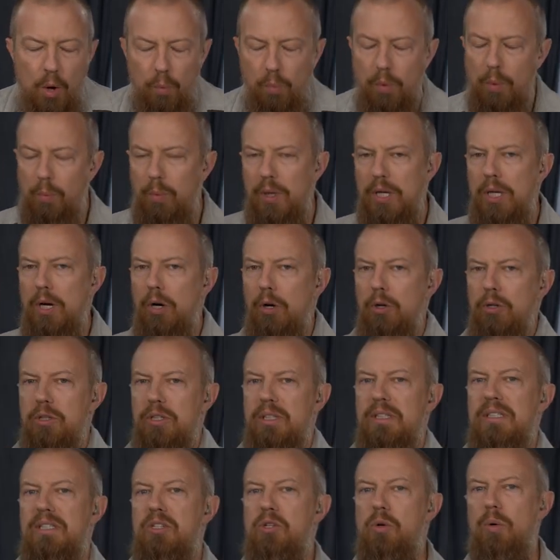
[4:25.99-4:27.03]
When we are
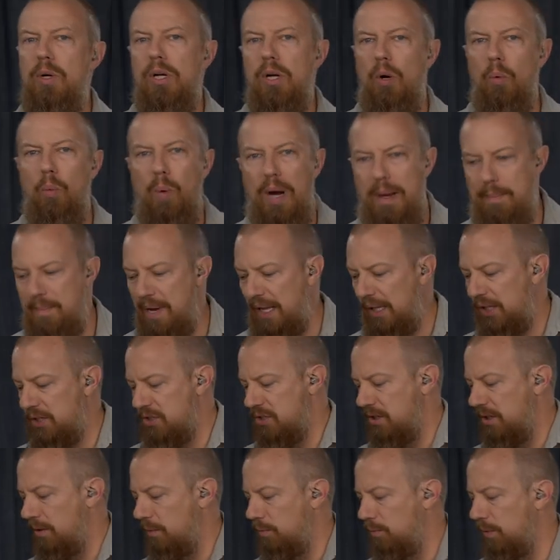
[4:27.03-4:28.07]
doing our white
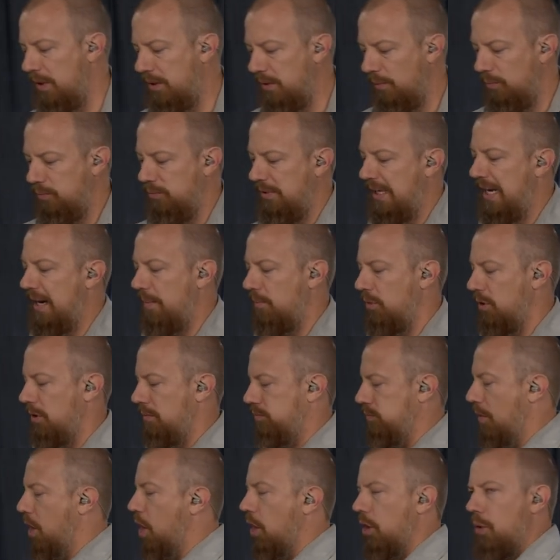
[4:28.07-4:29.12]
balance, with the camera
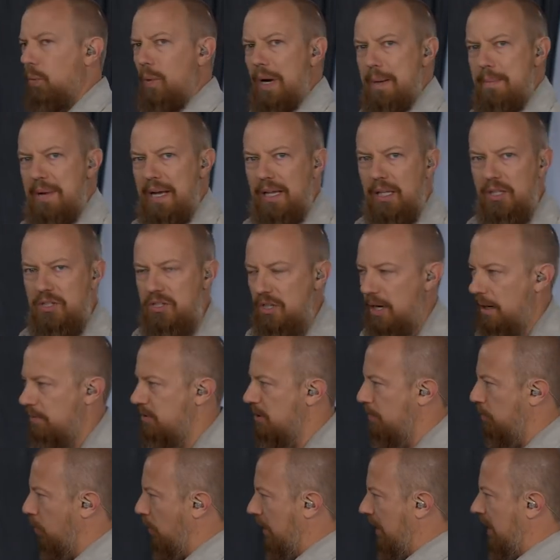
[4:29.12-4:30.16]
auto white balance, I'm
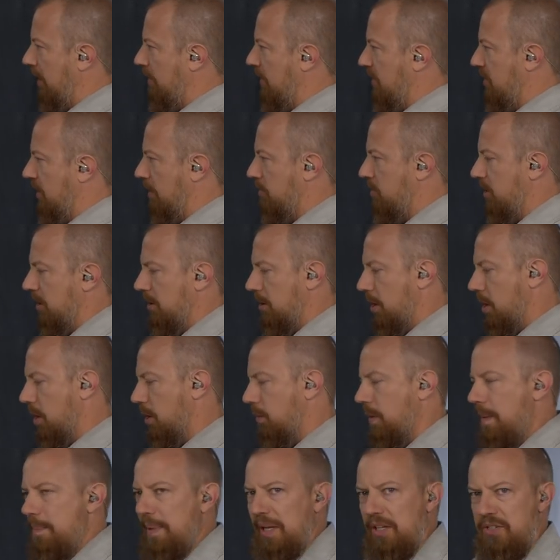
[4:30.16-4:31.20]
just pointing it at my subject,
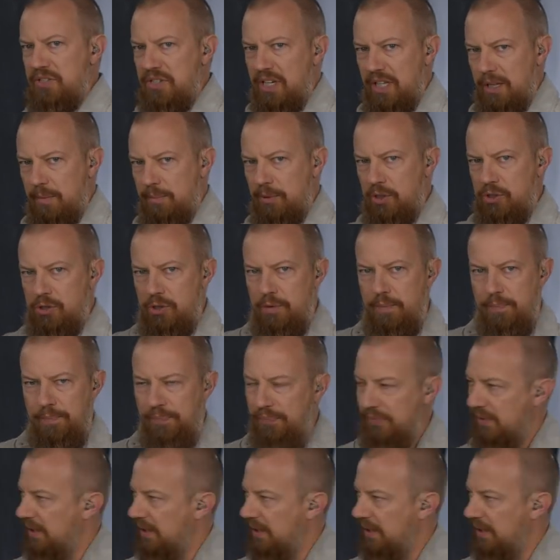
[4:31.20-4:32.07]
auto white balance, take the picture.